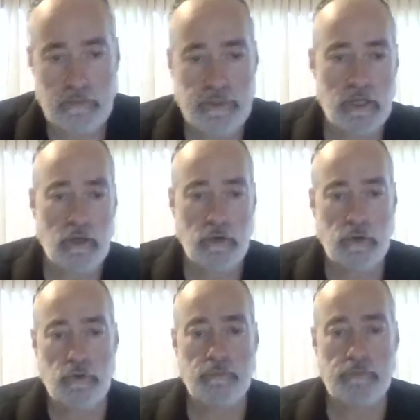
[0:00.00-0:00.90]
Shalom,
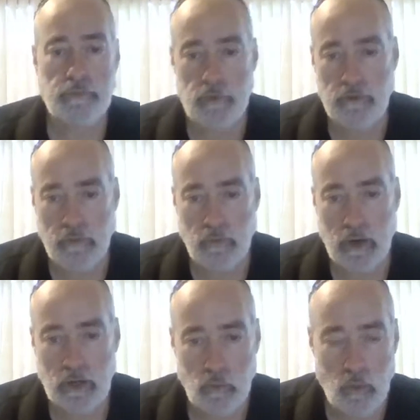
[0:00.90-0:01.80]
shalom
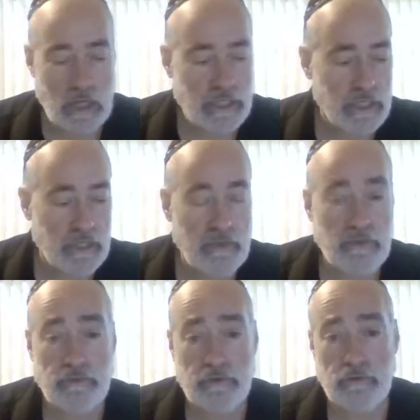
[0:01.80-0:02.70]
to everyone
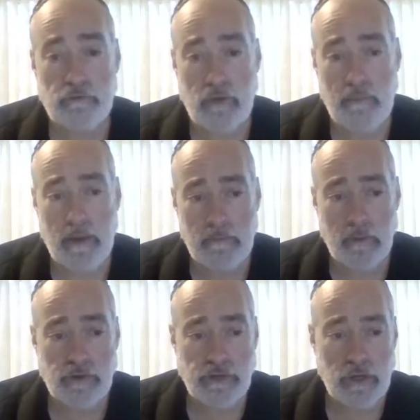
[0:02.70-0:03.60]
watching. This is
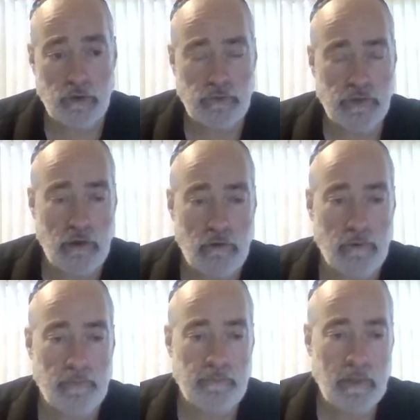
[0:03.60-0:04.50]
Rabbi Moshe
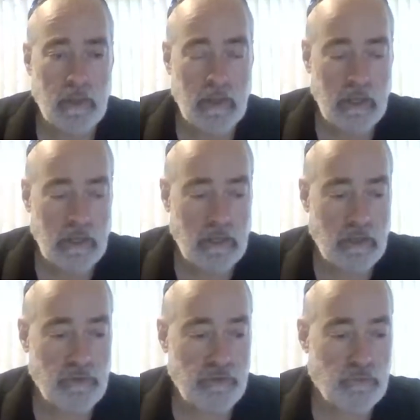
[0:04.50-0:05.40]
Otero.
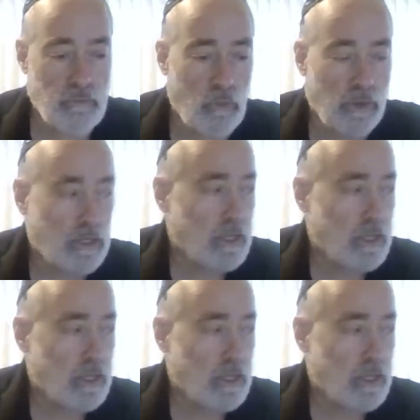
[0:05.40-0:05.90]
In this